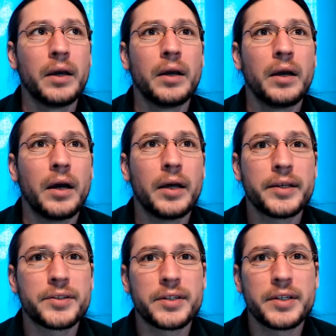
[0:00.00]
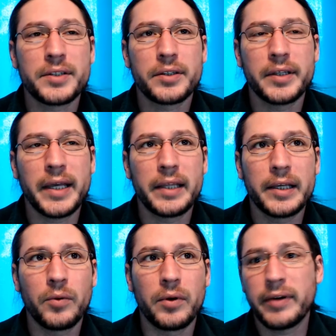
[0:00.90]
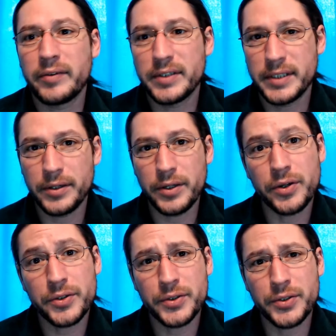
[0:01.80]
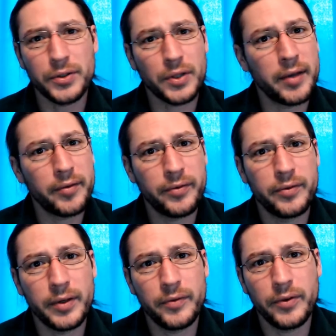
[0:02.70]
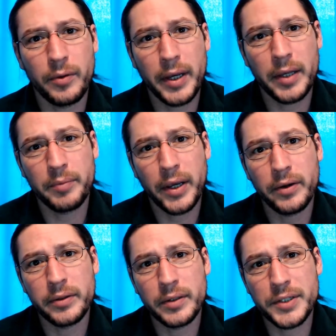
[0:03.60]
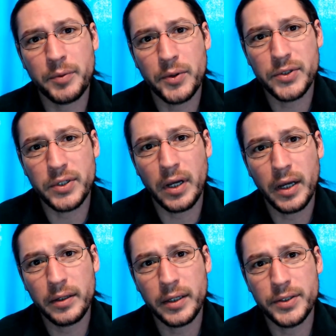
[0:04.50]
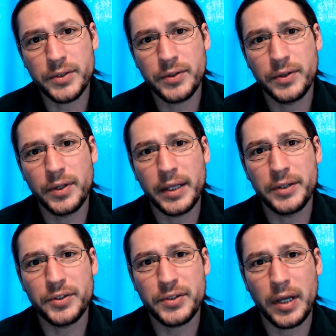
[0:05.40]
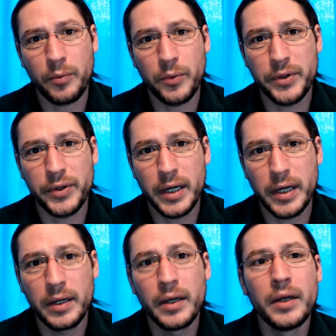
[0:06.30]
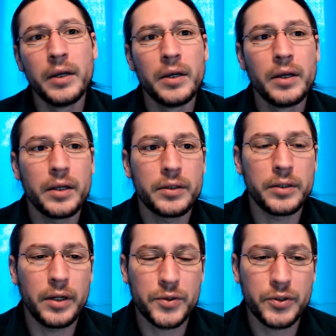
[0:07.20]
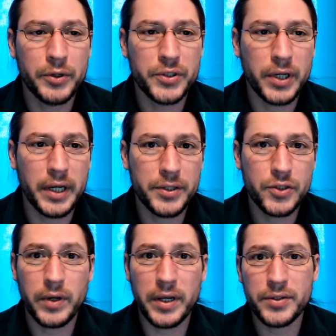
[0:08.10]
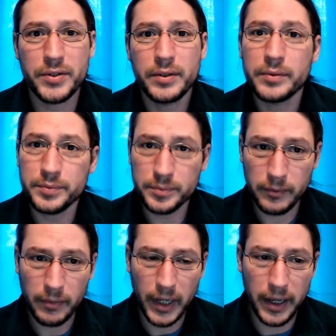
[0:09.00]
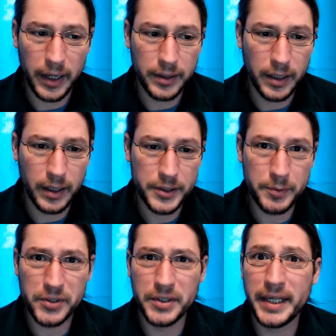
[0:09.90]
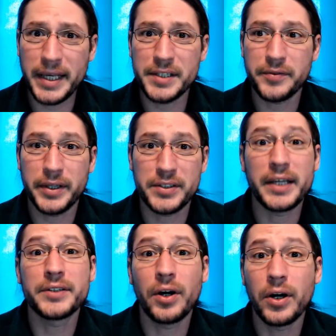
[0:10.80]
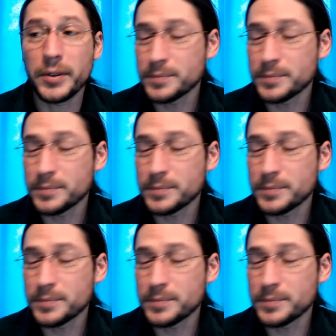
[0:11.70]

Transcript: I think statistically they add like what, 5 to 10 years to your life if you're a pet parent as opposed to not, because they just help with, you know, so much stress. And especially in the case of like say a dog,